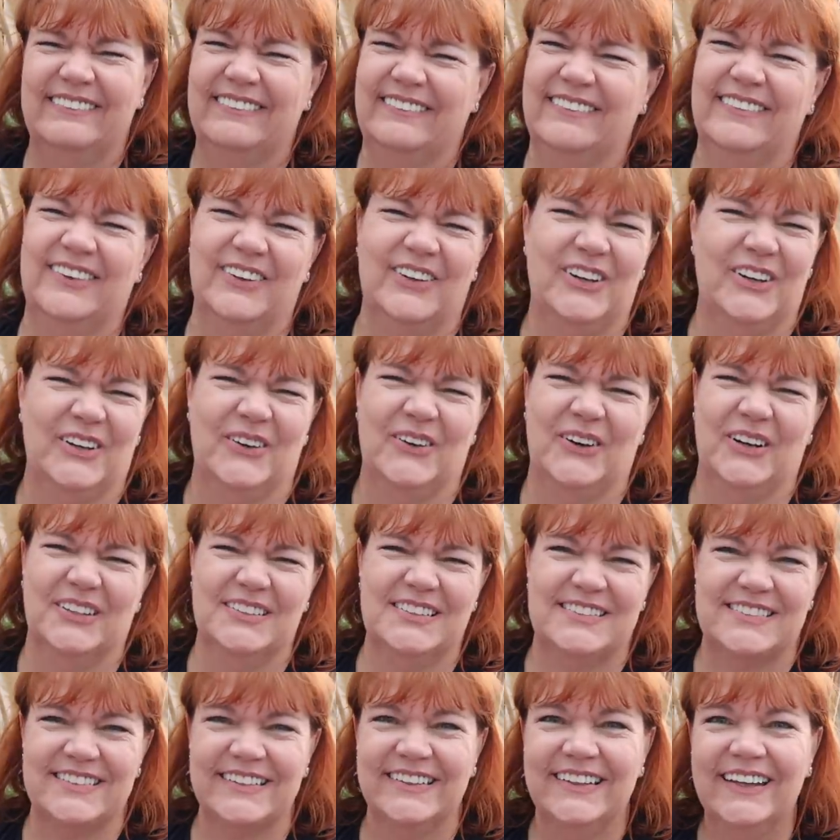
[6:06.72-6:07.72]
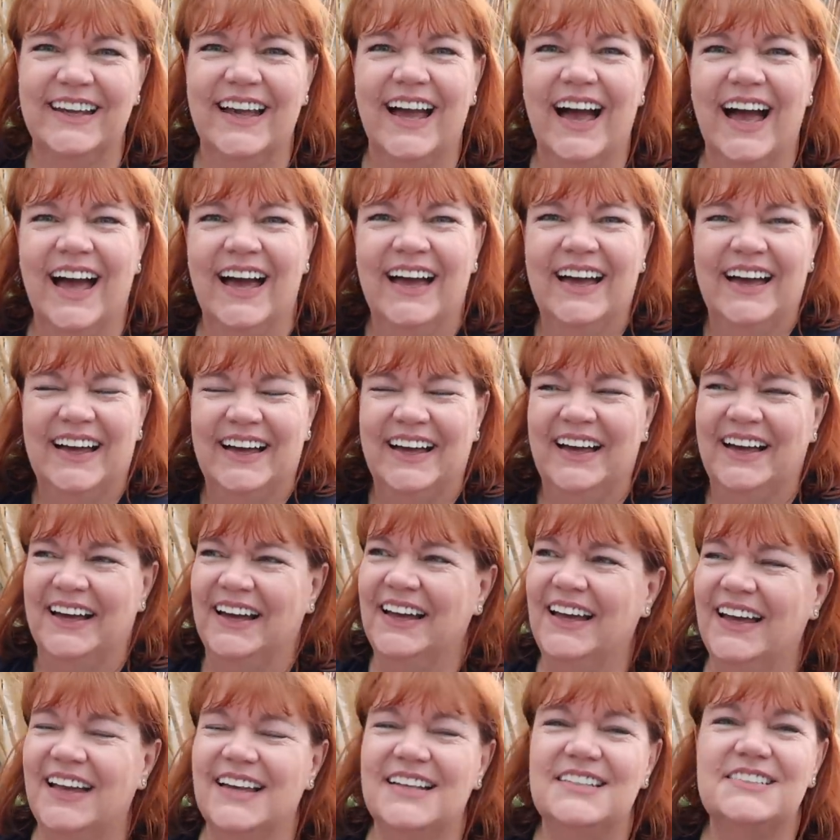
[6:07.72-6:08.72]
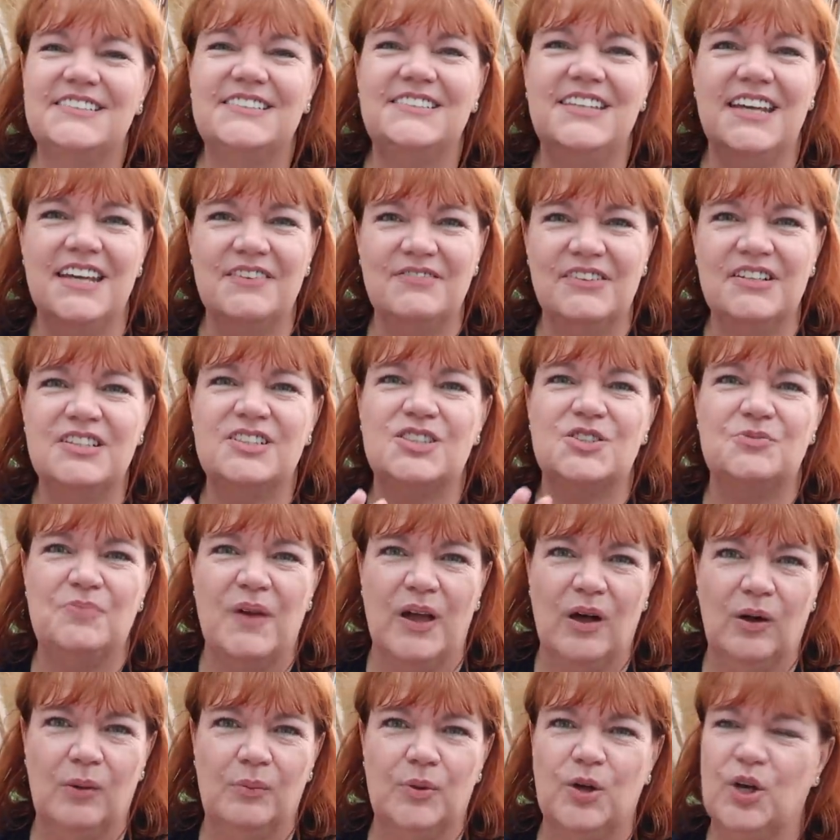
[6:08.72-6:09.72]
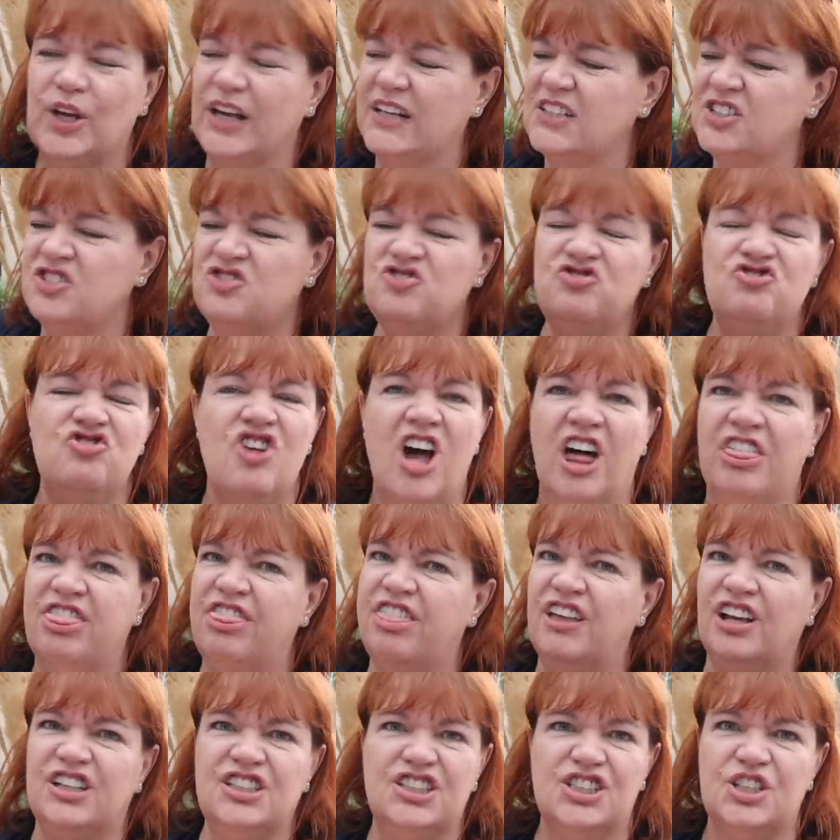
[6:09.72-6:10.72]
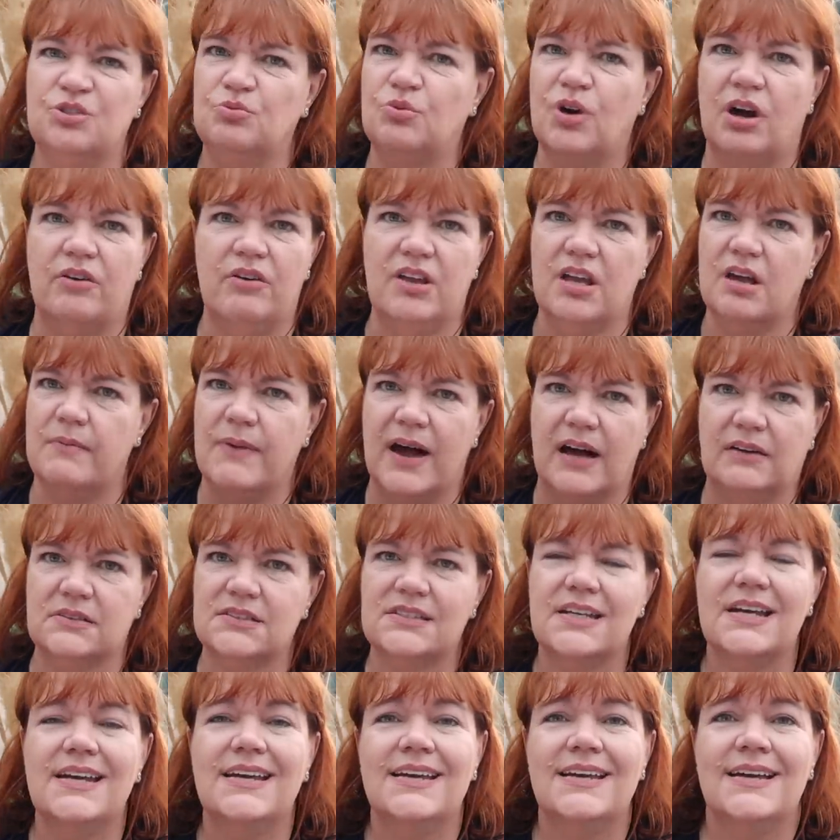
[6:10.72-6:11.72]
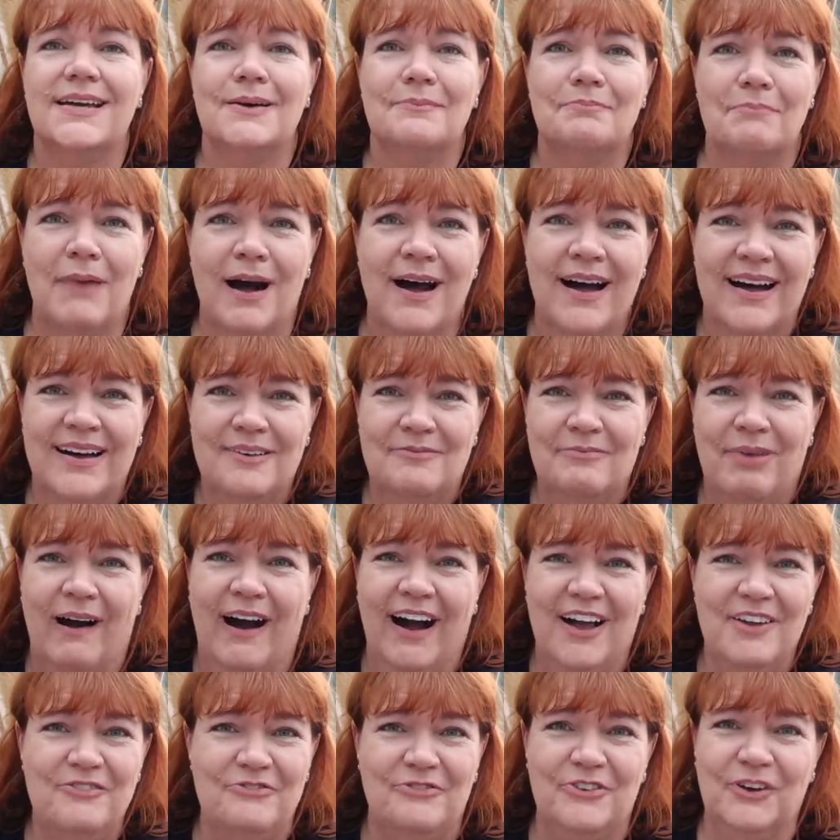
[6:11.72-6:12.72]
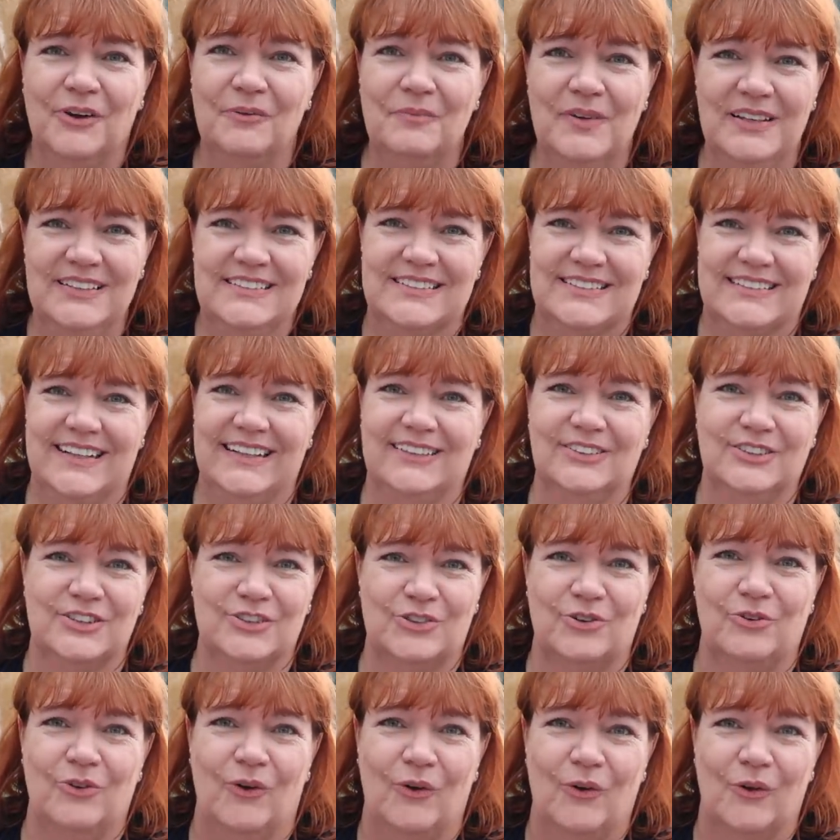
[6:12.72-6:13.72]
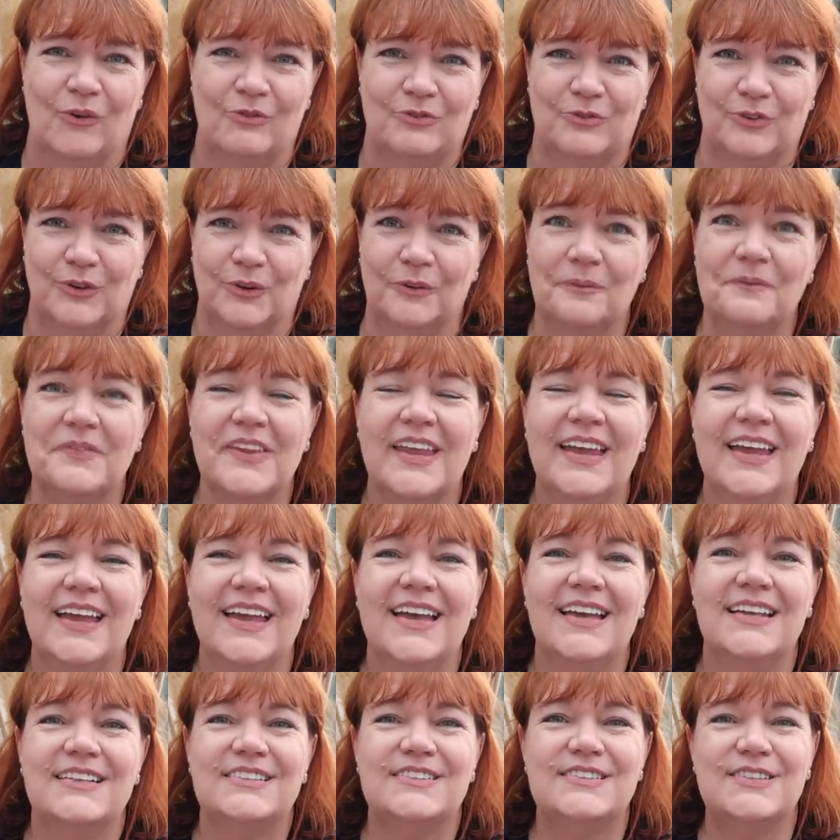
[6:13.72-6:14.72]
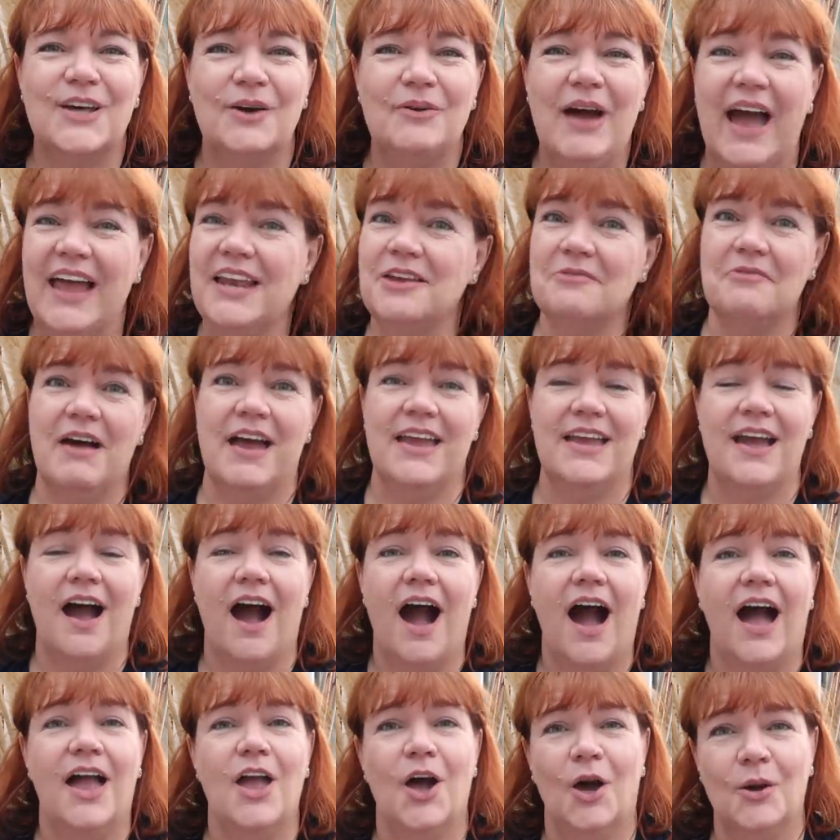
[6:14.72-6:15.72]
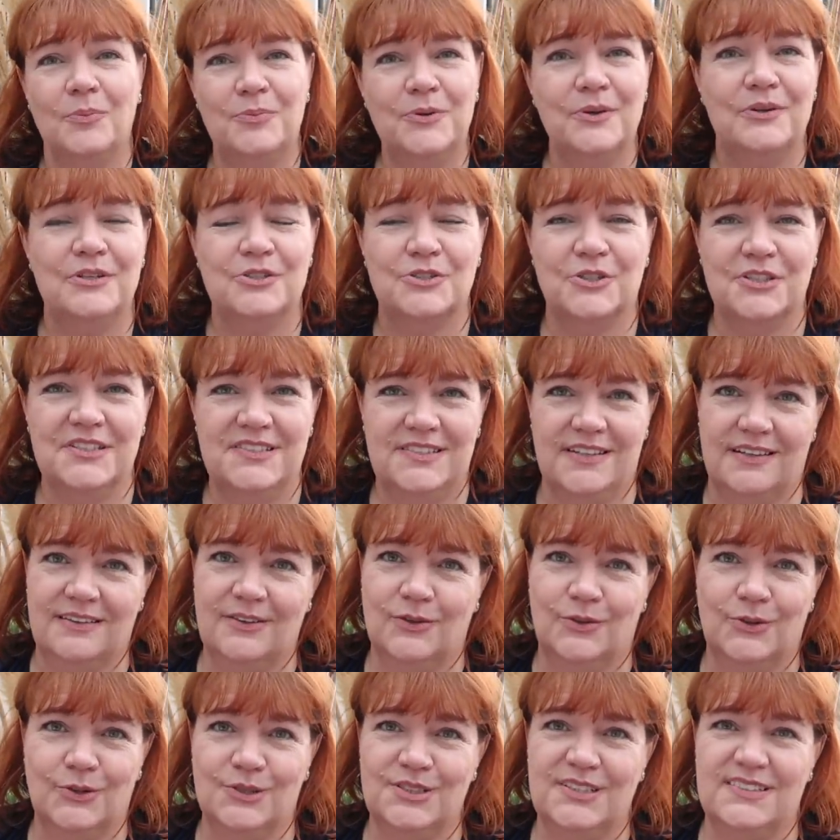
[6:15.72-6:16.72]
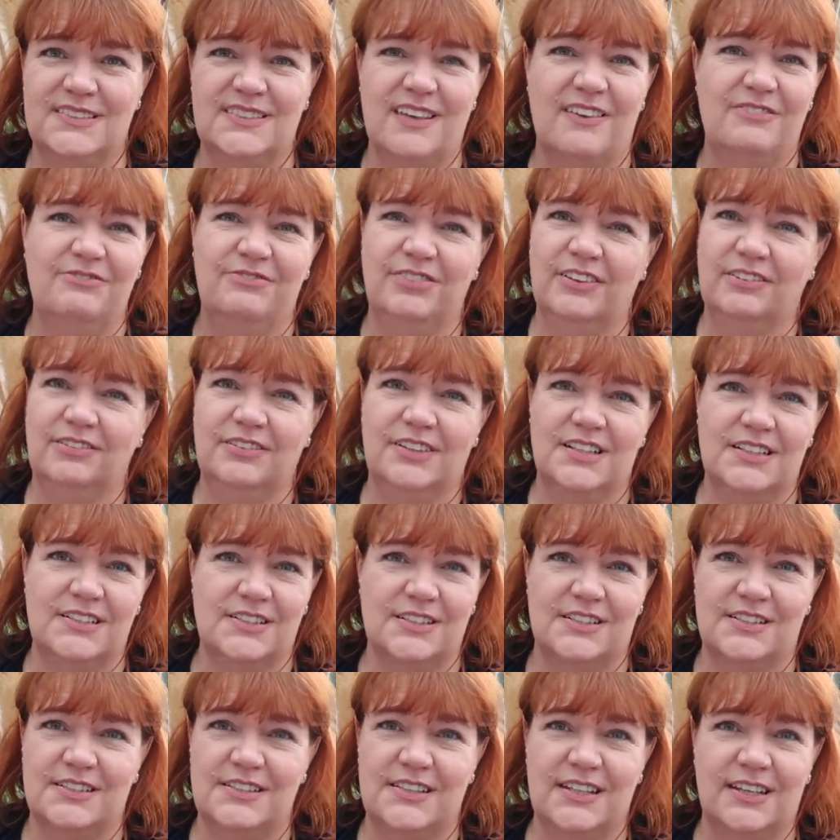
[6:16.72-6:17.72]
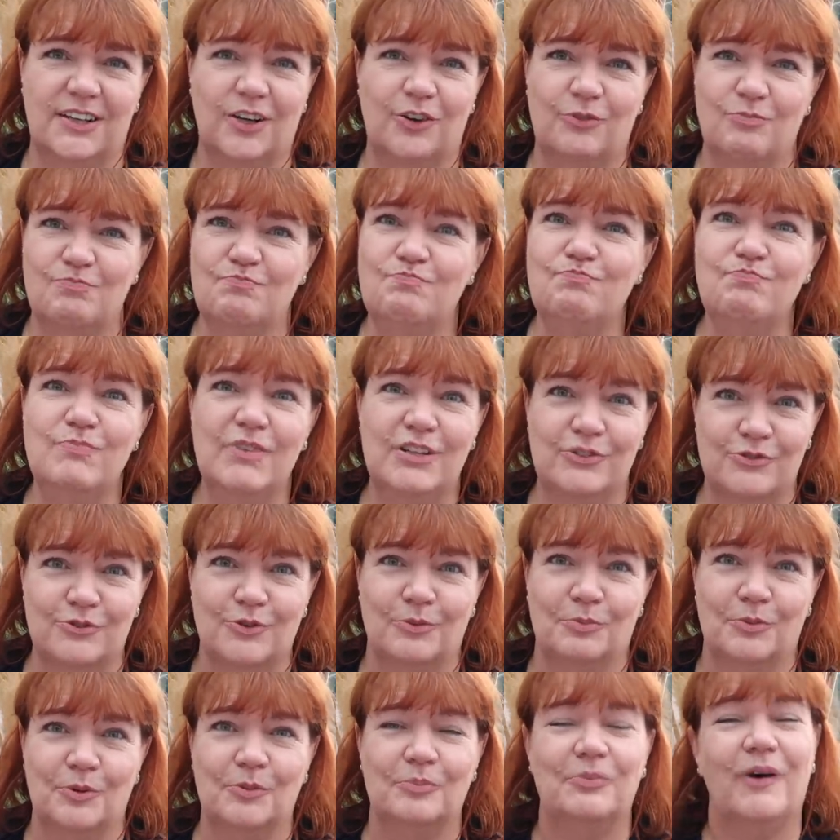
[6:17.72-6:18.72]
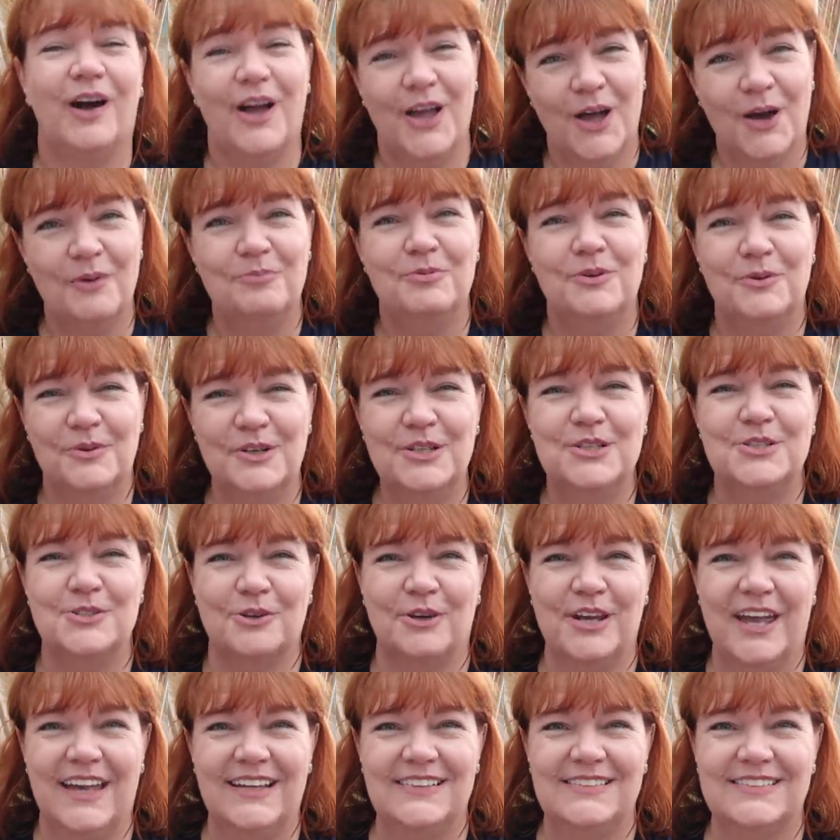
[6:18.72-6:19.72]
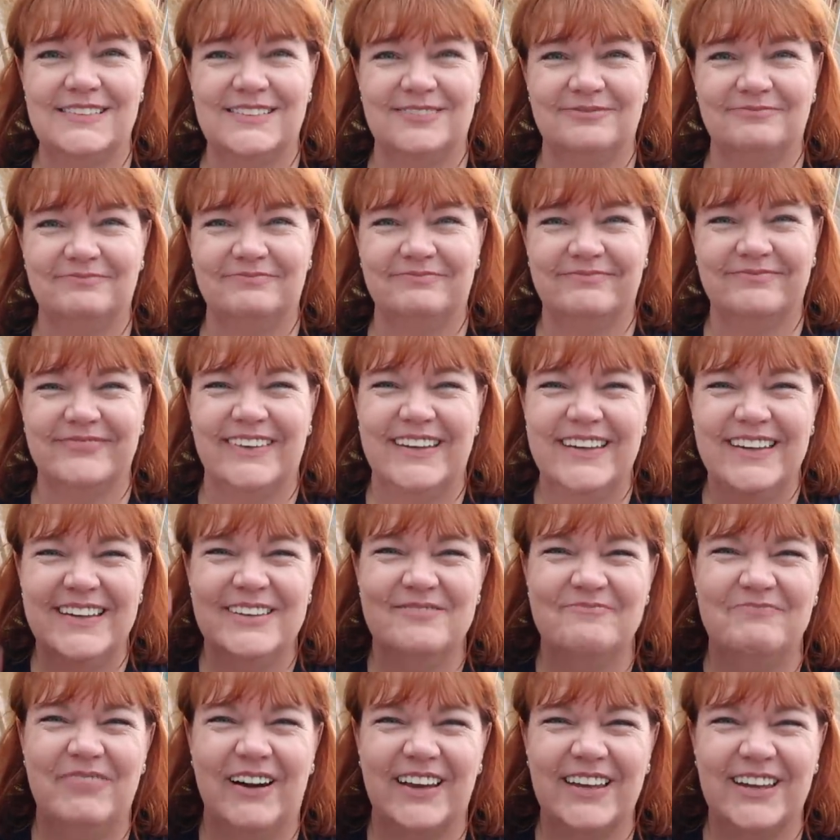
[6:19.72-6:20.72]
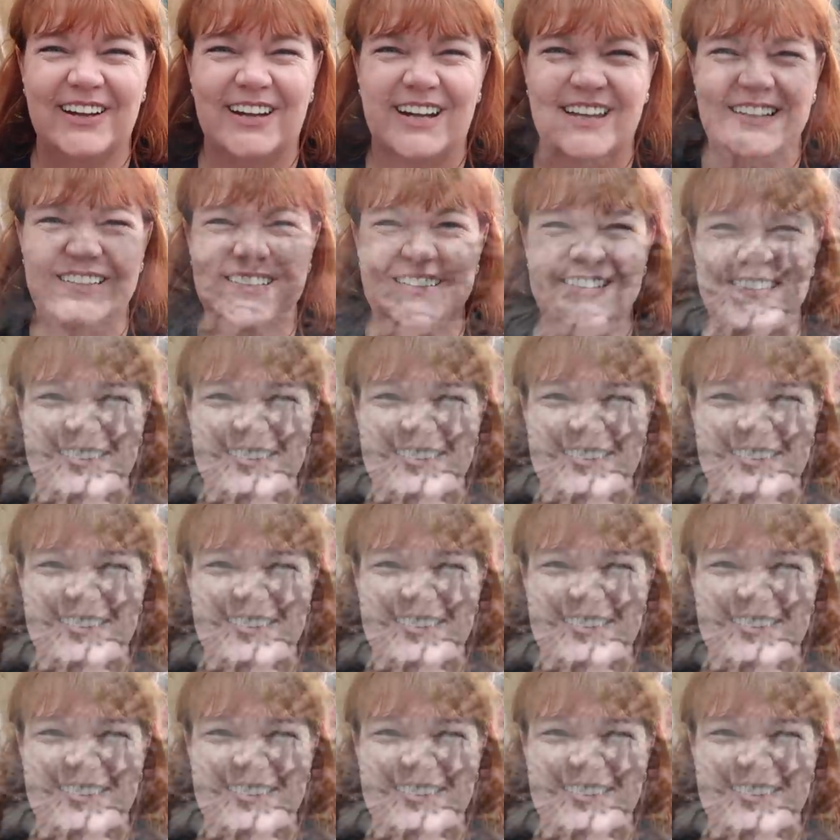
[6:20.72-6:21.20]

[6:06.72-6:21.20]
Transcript: Oh God. Steven Spielberg has nothing to worry about. My filming skills are awful. So anyway, I hope you enjoy seeing the horses. They're filthy, dirty and miserable, but I hope you enjoy it. Bye guys.